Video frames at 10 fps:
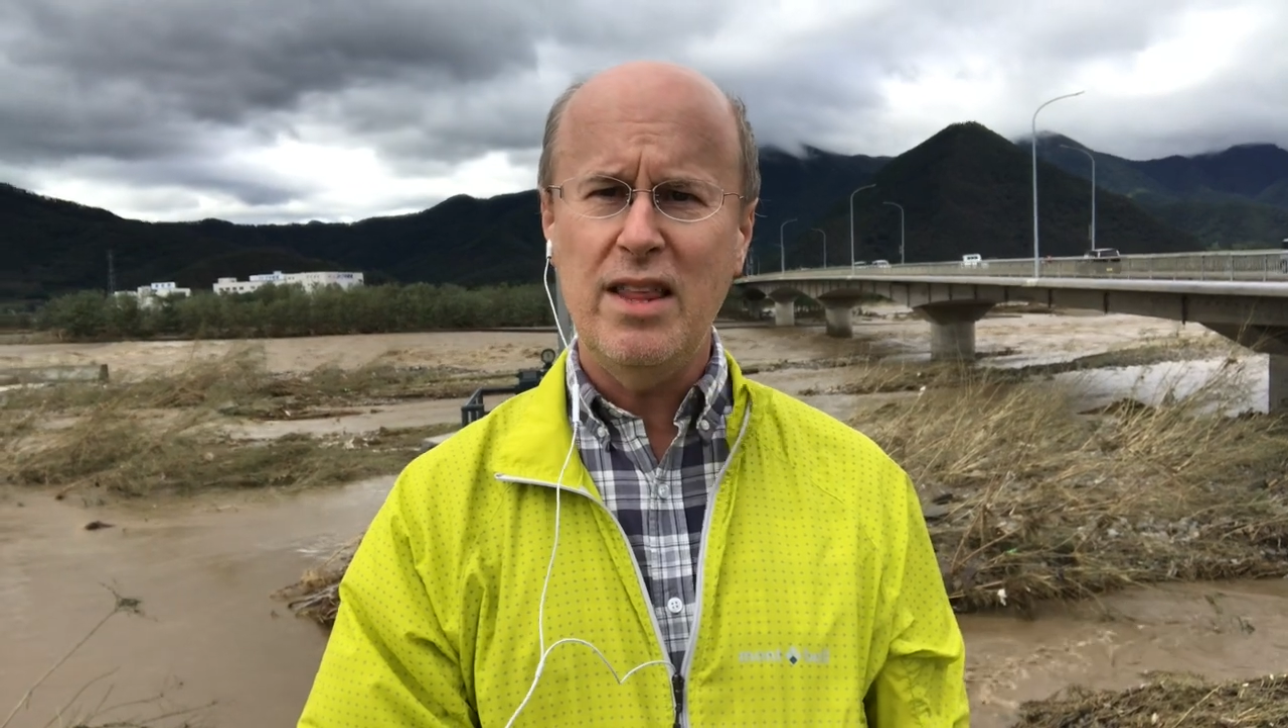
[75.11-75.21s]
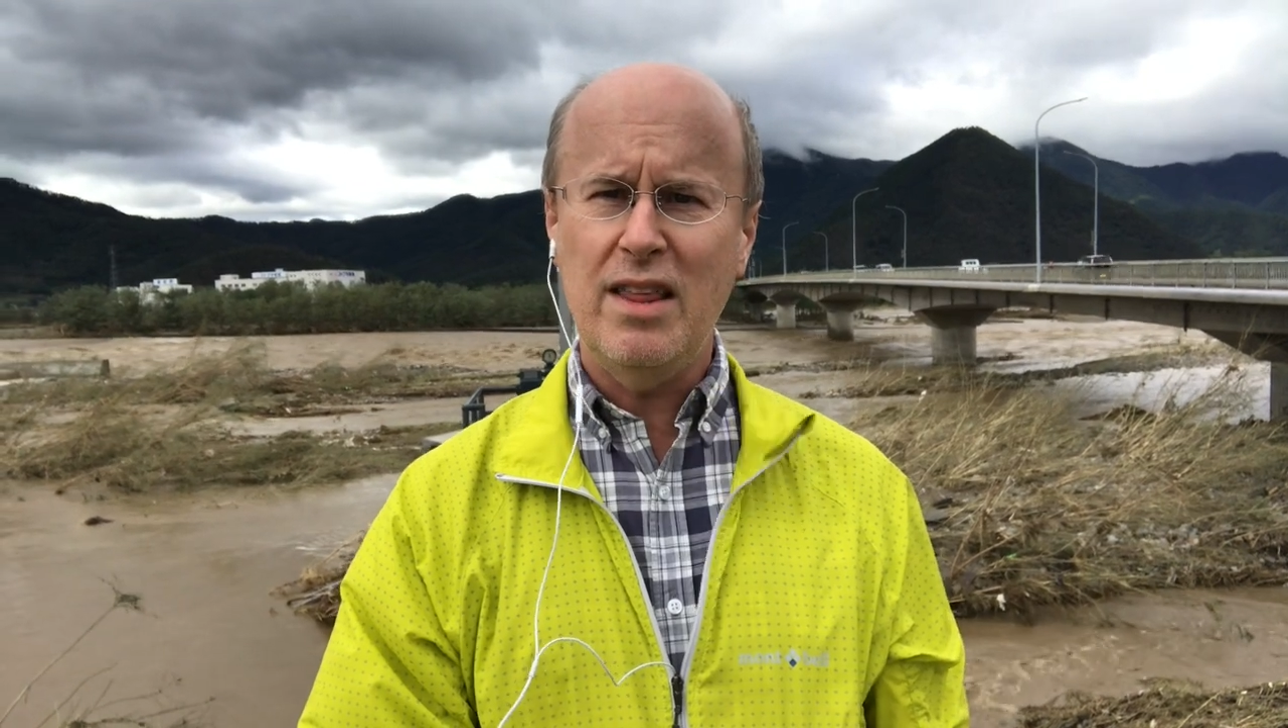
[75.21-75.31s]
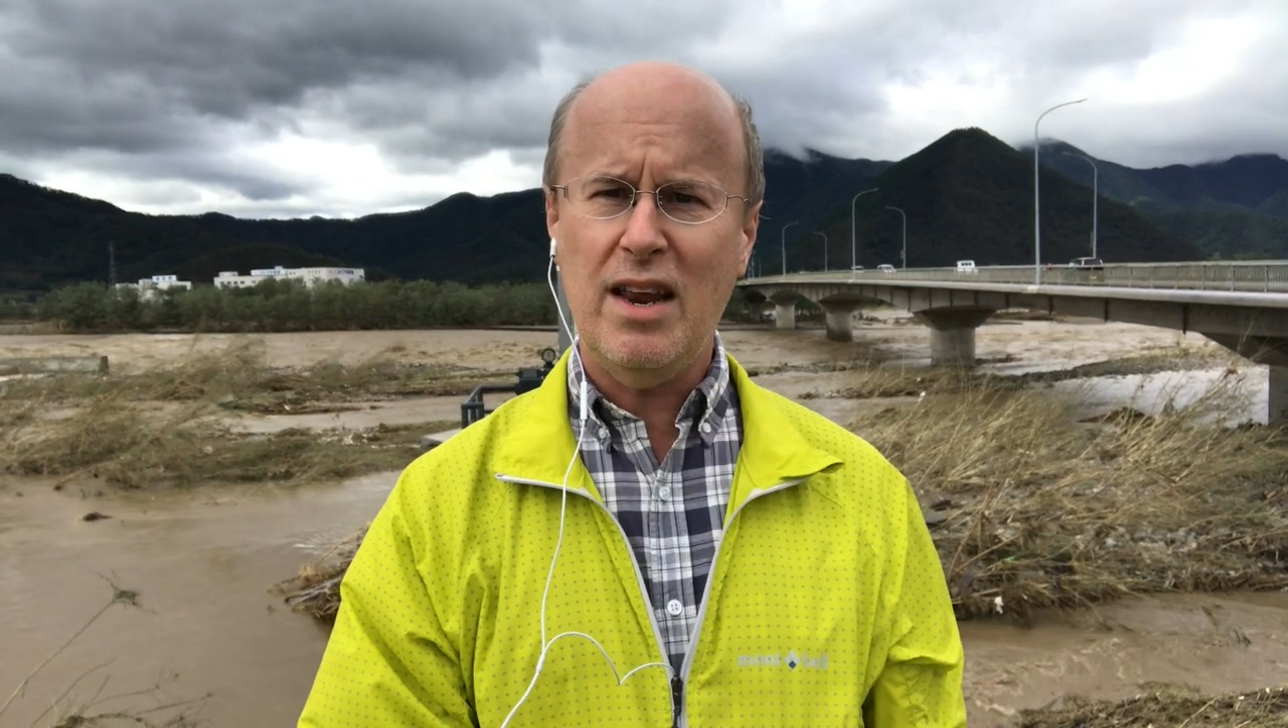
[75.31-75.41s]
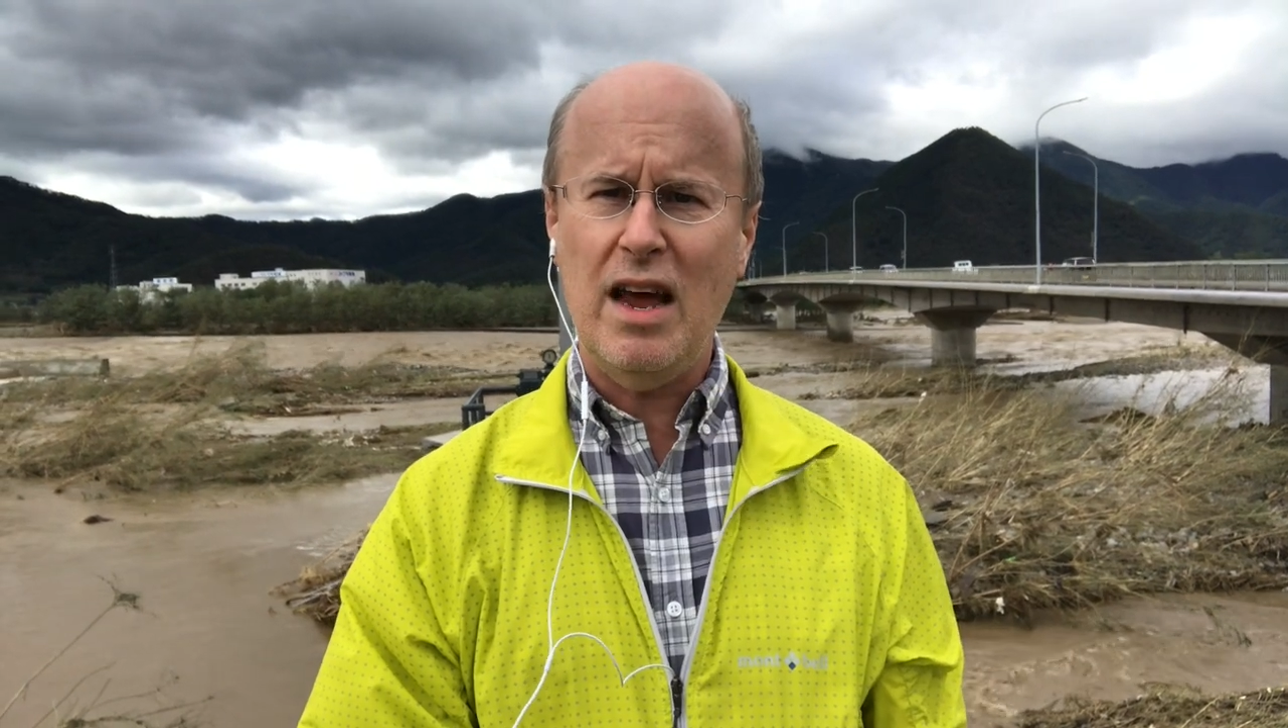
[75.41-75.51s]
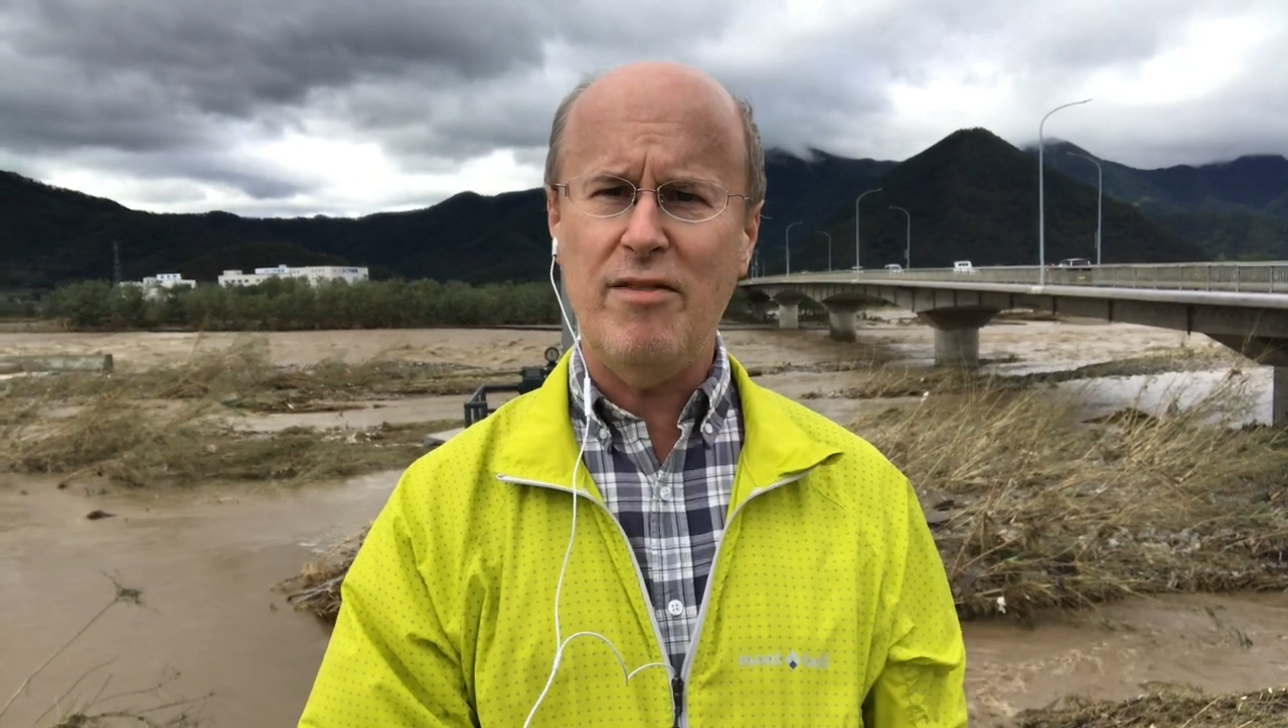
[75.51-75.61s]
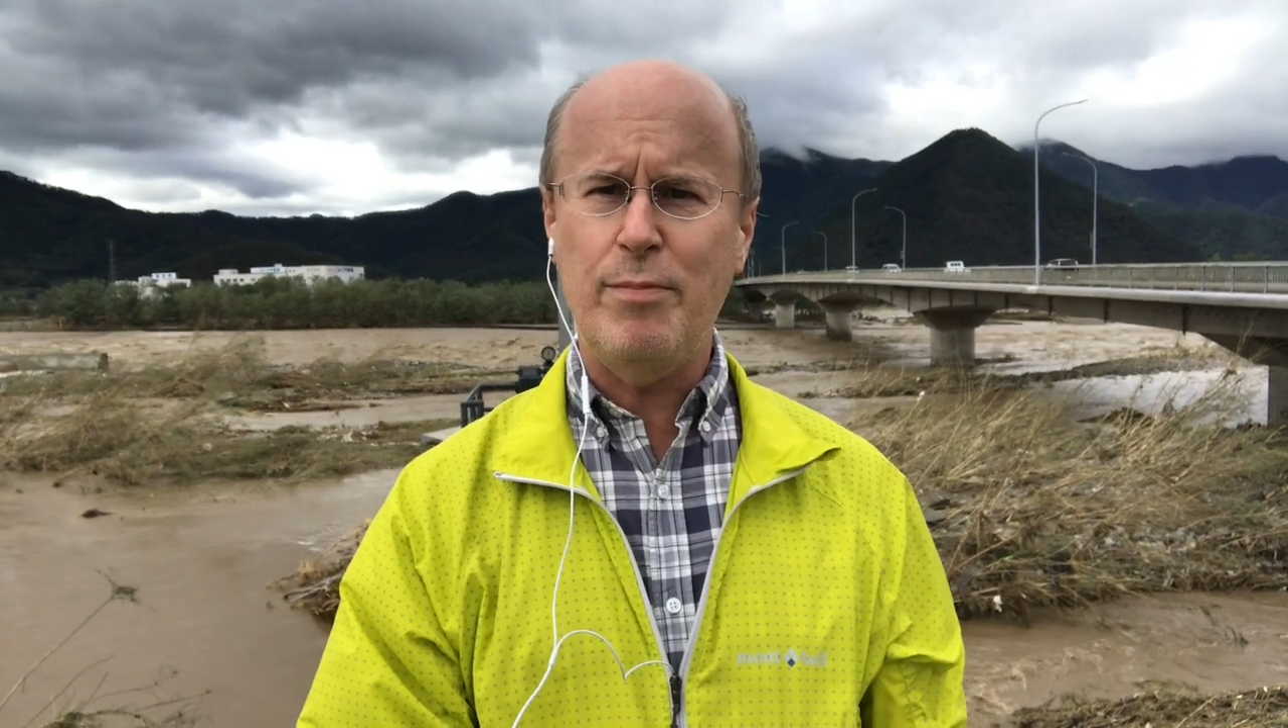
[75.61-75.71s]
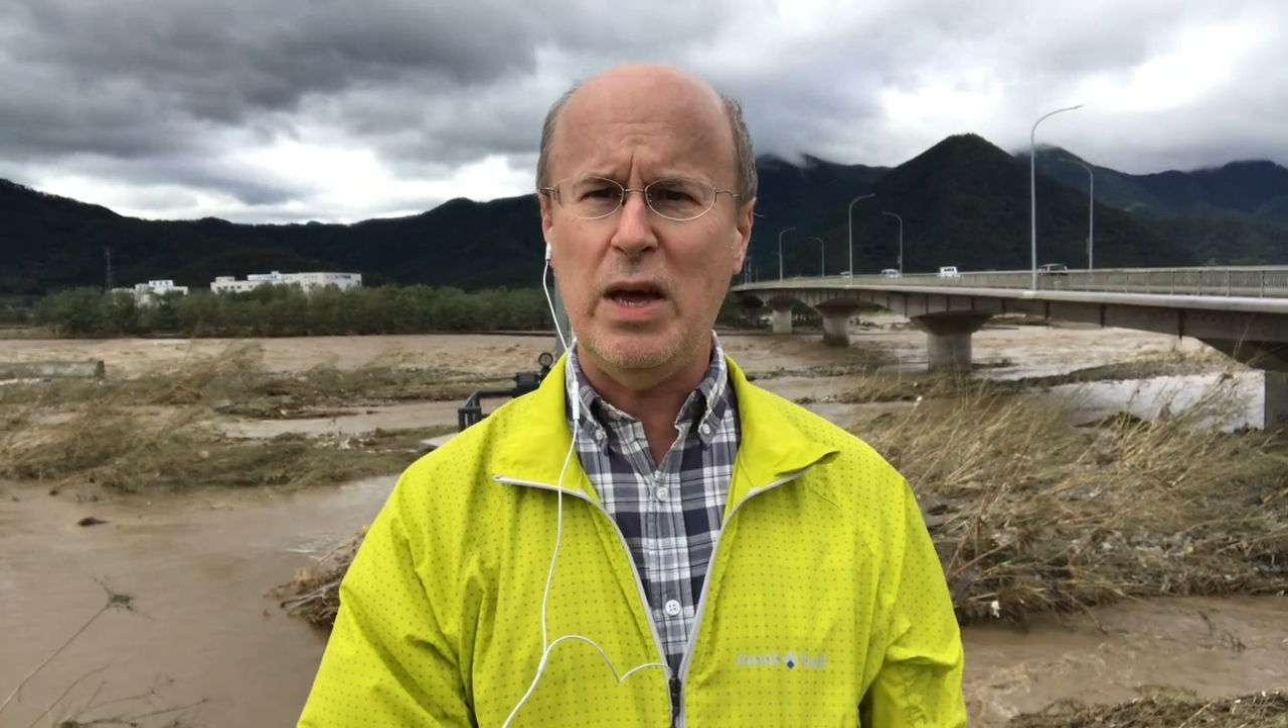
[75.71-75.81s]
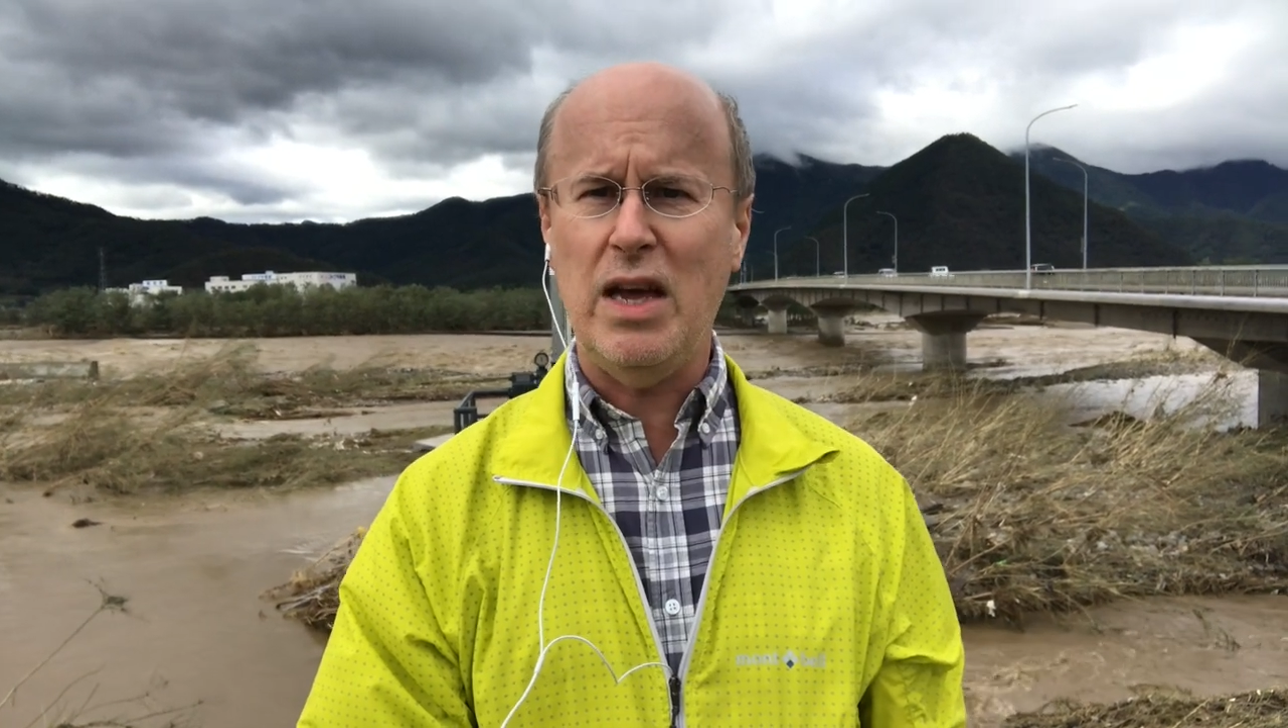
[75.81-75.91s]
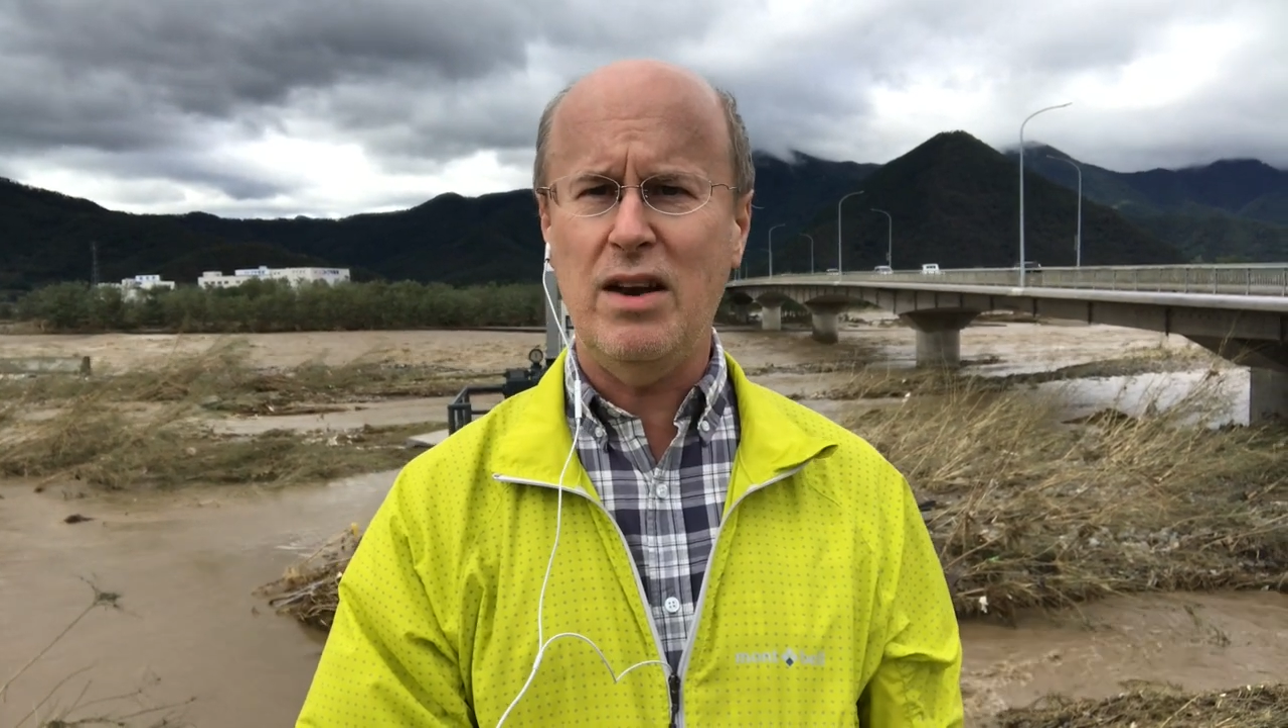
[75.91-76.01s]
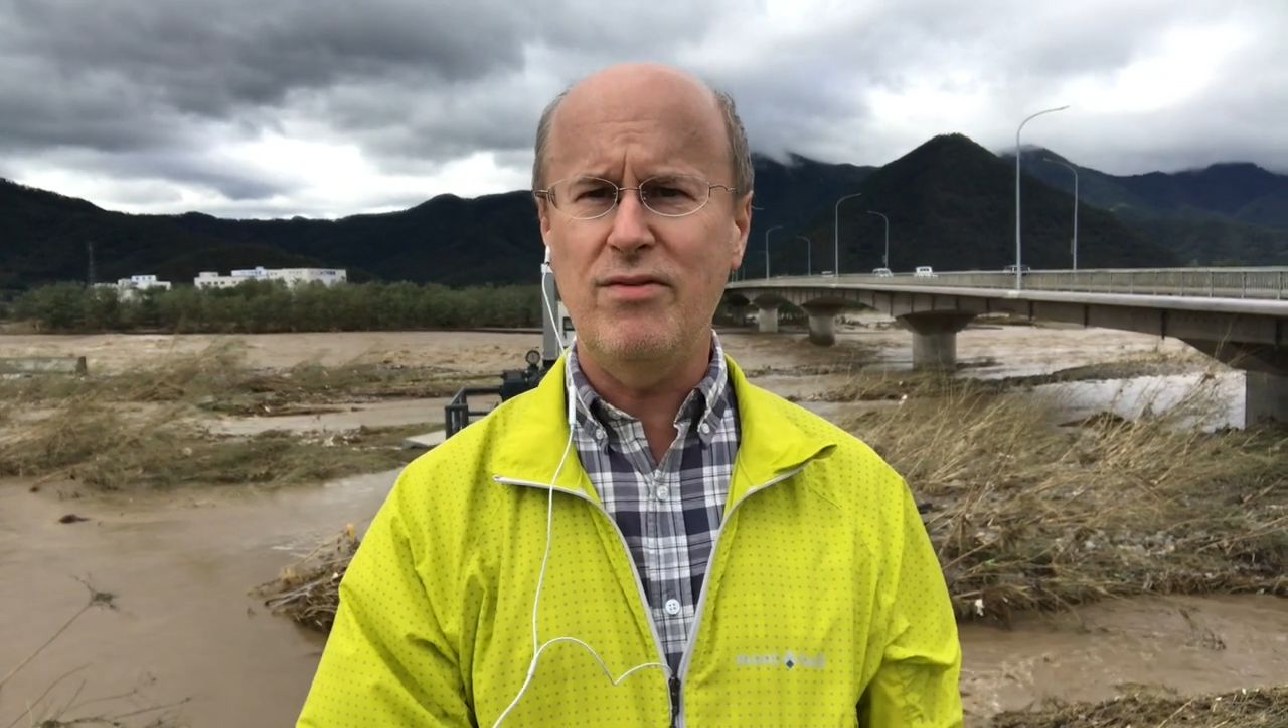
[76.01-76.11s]
that have
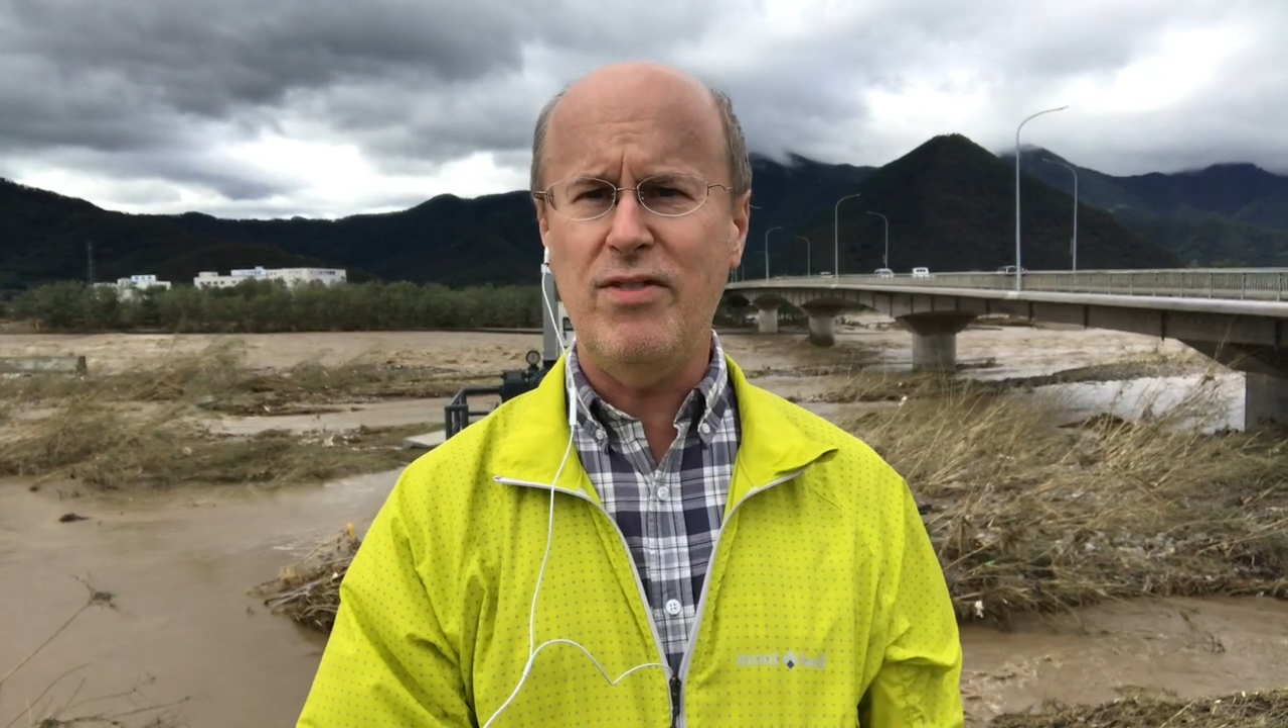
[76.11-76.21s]
been